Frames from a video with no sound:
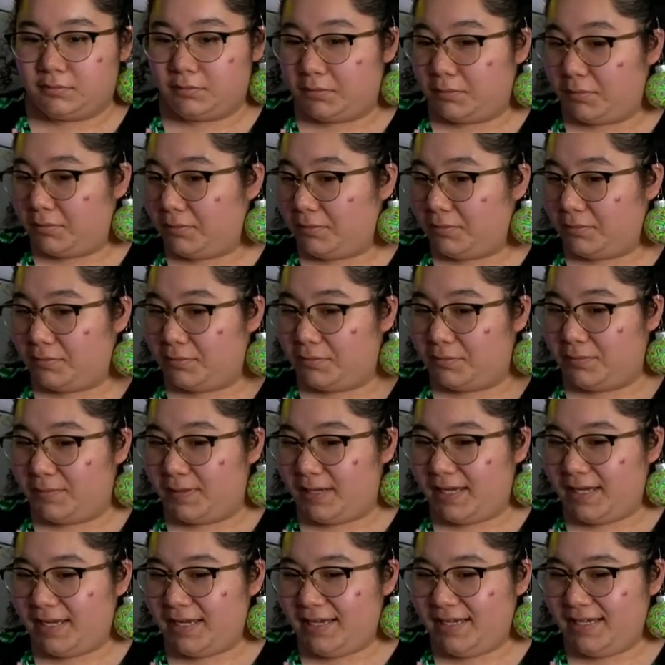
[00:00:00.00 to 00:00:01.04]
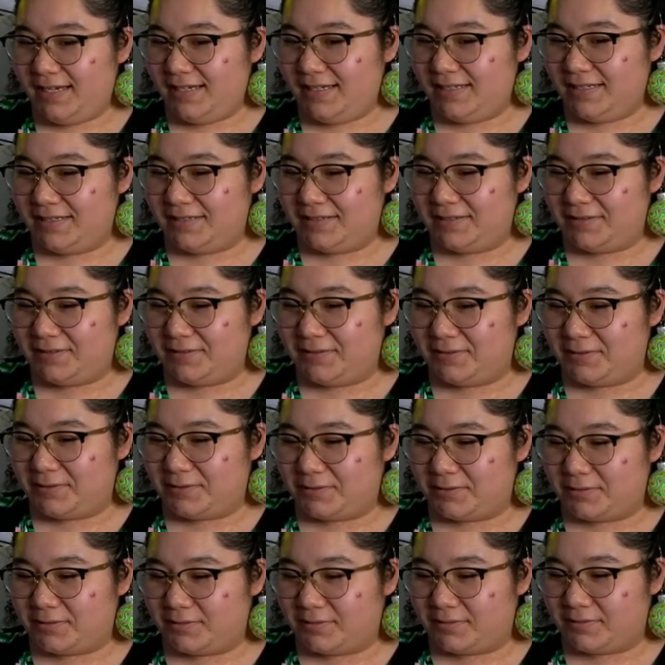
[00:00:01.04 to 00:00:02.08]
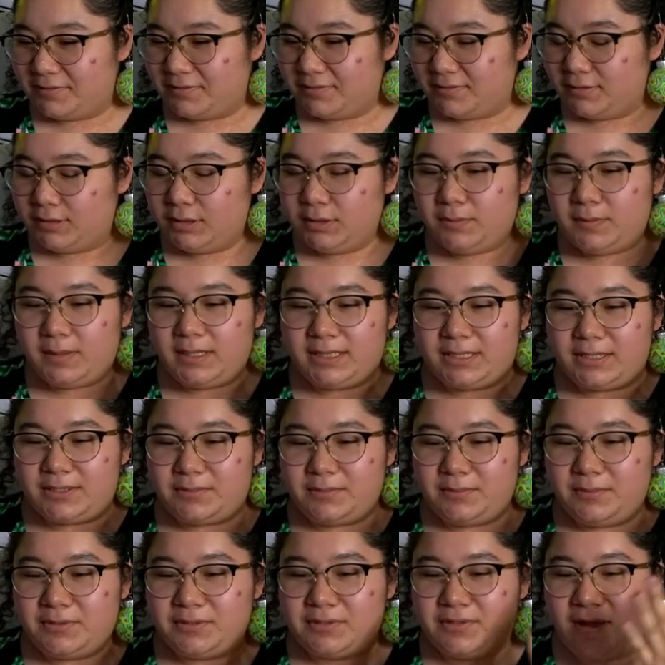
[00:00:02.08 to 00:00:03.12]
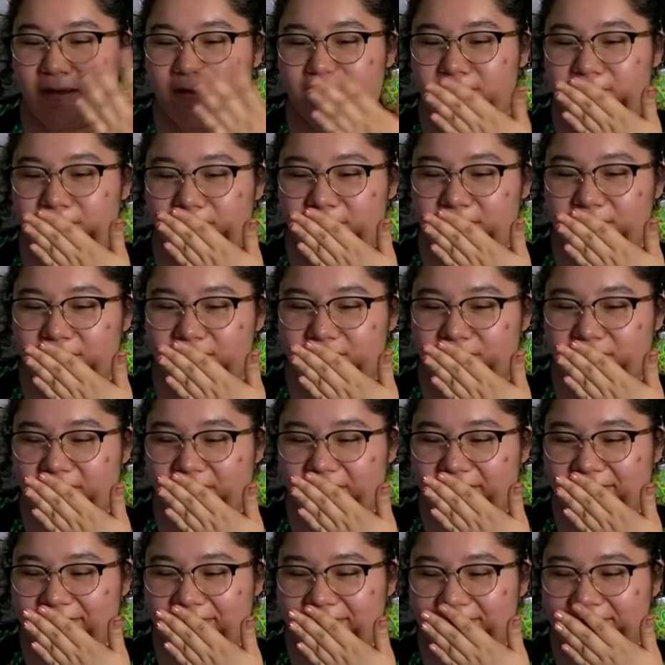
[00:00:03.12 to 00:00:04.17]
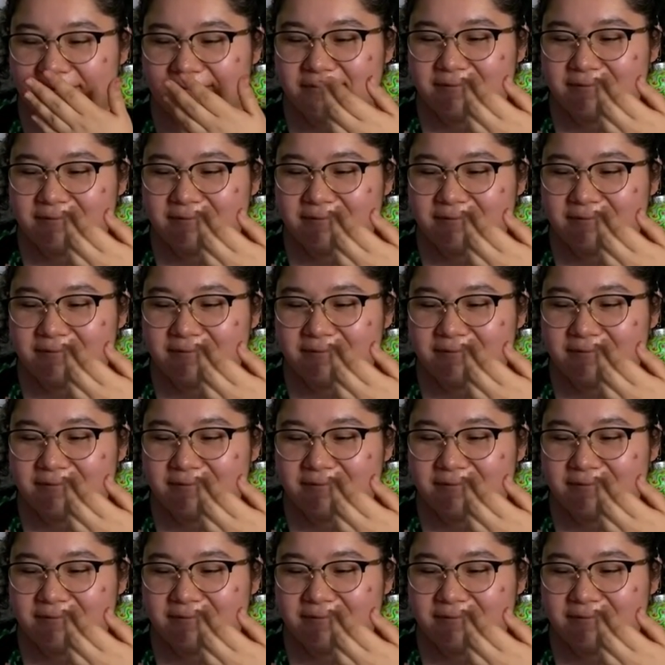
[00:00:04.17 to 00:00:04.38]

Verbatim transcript: Oh, wait. Wait, this one was not fully dry.